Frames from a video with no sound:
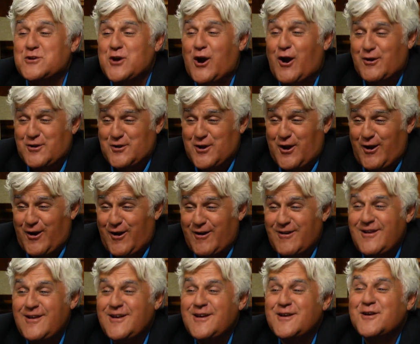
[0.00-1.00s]
tartar.
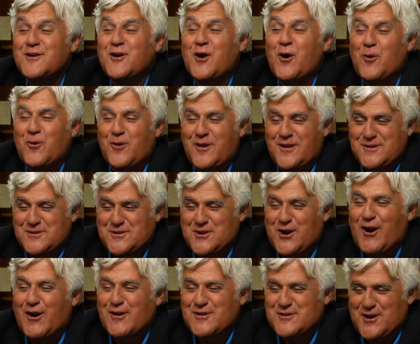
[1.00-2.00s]
Colon tartar. Colon
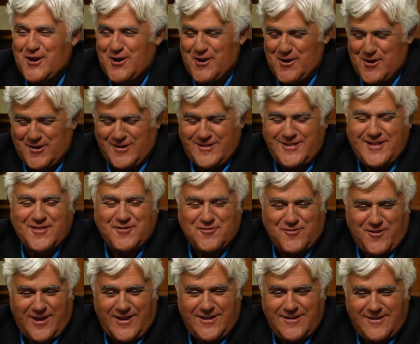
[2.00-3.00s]
tartar, that's
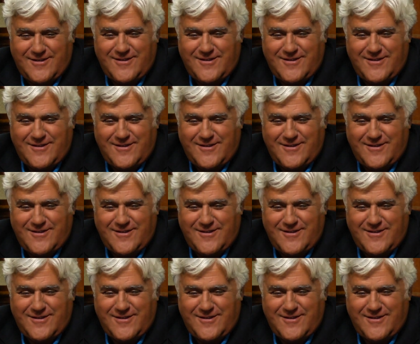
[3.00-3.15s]
right, yeah.